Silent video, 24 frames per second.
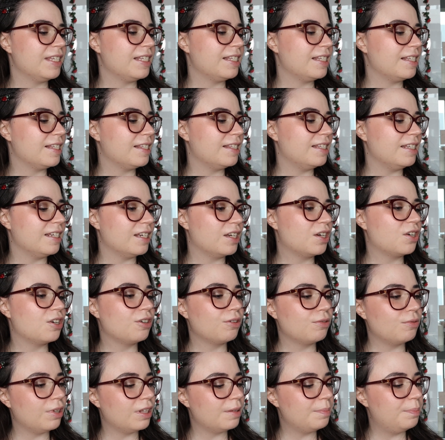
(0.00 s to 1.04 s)
This is the
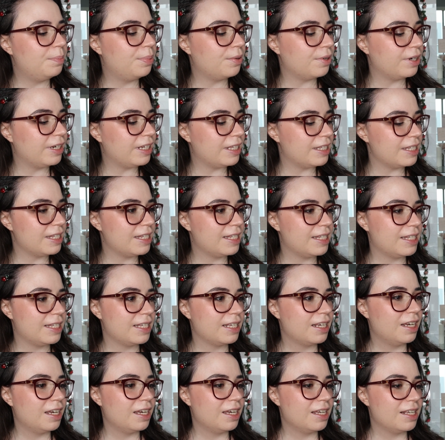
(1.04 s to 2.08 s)
Cruel Prince
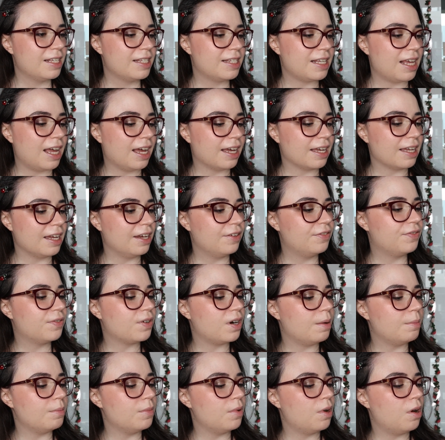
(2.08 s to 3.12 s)
saga
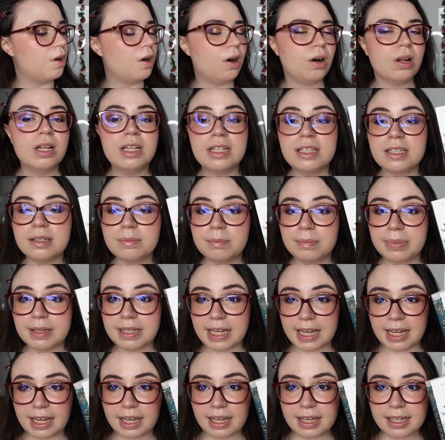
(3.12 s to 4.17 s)
from Holly
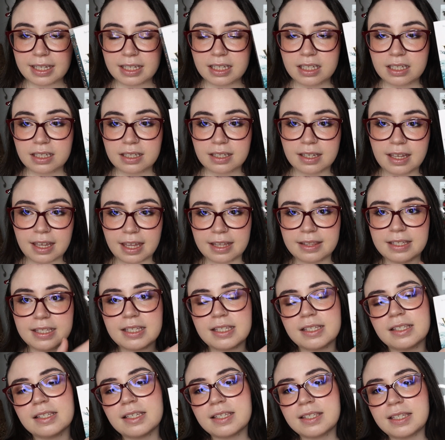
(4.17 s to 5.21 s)
Black. This
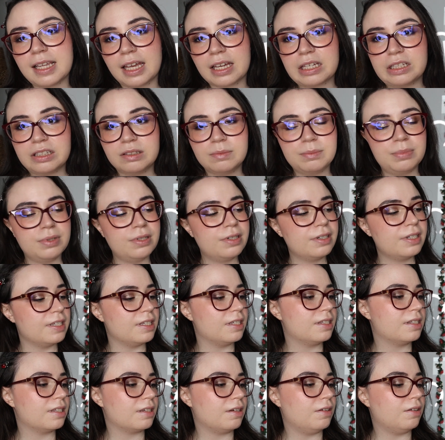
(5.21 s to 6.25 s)
is the second book.
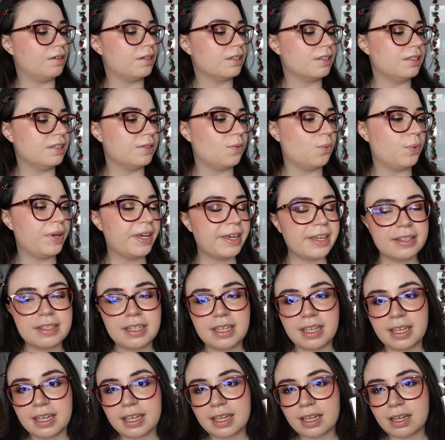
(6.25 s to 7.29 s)
It's called The Wicked
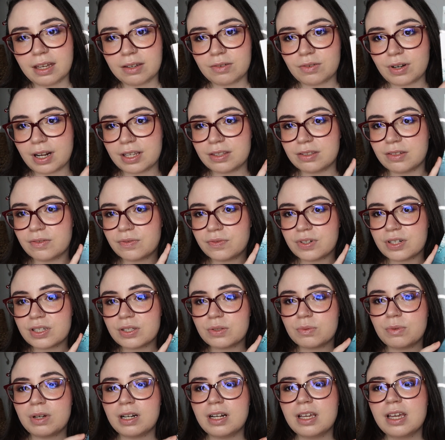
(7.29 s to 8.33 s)
King. I read the
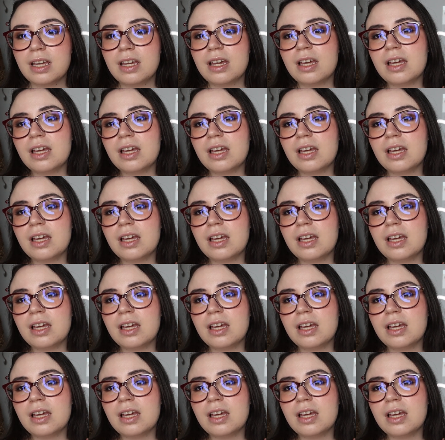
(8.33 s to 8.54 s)
first one.